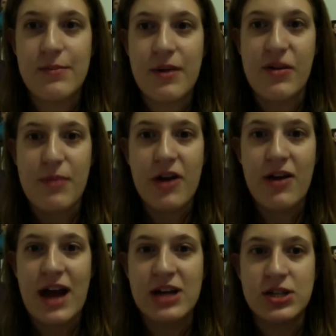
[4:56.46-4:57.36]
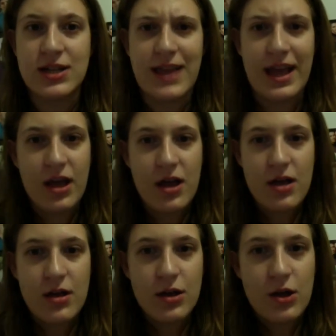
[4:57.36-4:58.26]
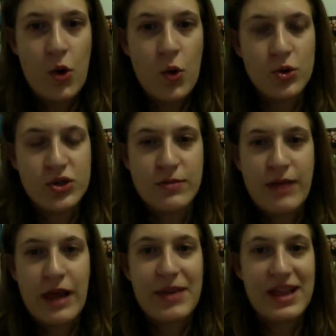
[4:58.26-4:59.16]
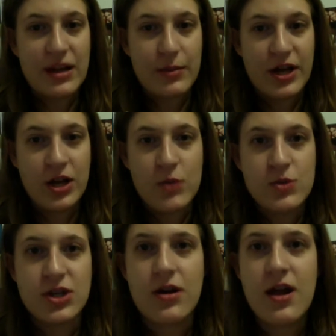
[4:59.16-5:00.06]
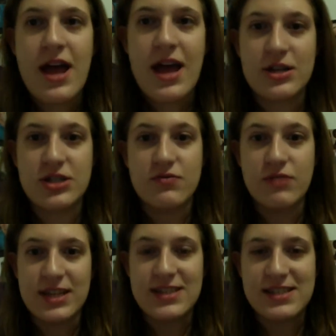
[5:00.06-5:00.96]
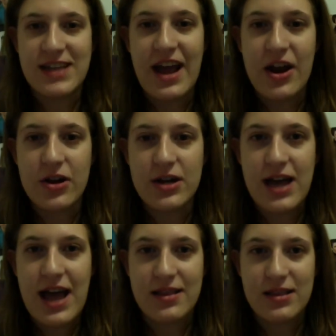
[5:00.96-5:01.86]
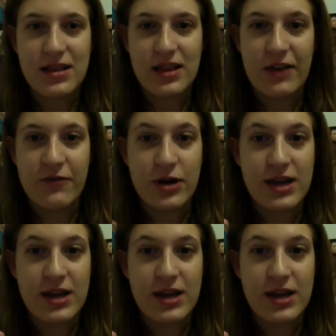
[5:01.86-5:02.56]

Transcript: Mary Margaret actually, holds her baby a little bit closer, and she's really scared for at